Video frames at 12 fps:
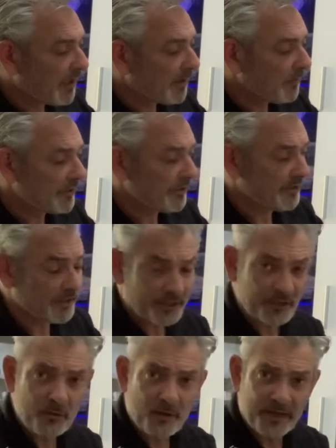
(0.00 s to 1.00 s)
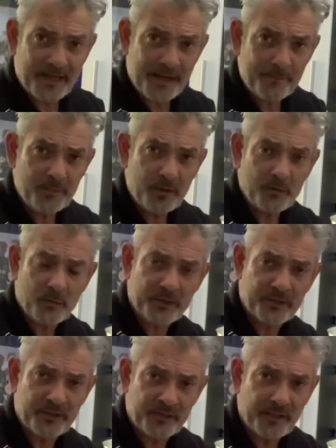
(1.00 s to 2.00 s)
which is the UIM,
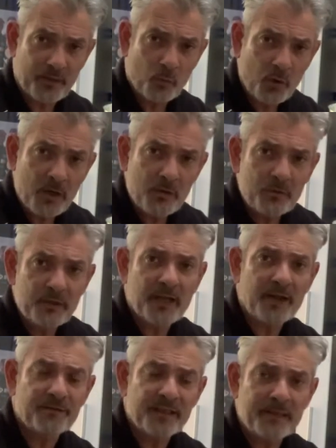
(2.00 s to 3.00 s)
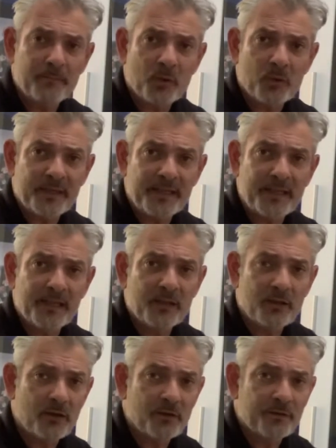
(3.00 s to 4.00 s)
which is the world governing body
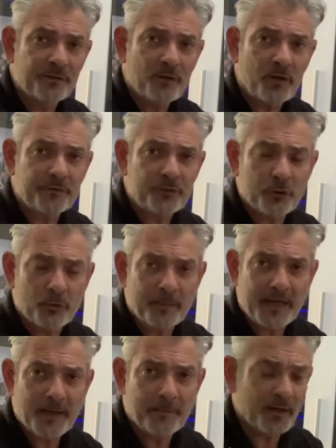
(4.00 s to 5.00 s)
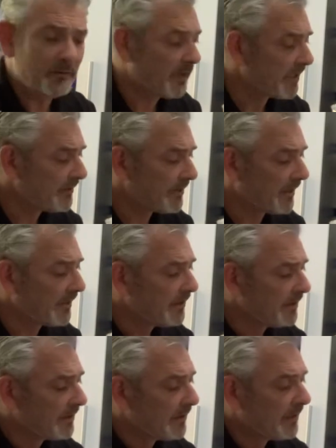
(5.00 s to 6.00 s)
of offshore powerboat racing.
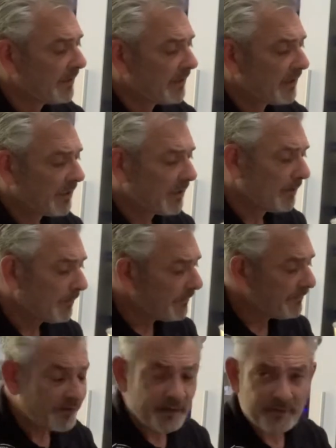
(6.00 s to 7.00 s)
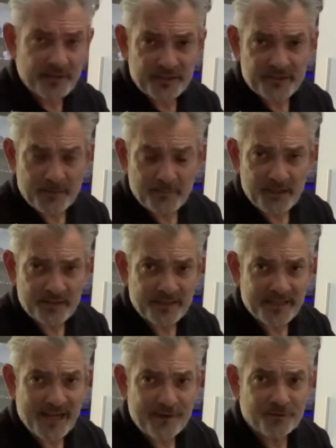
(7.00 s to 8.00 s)
Very similar to
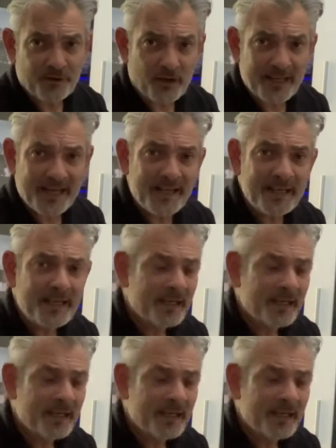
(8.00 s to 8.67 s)
the FIA.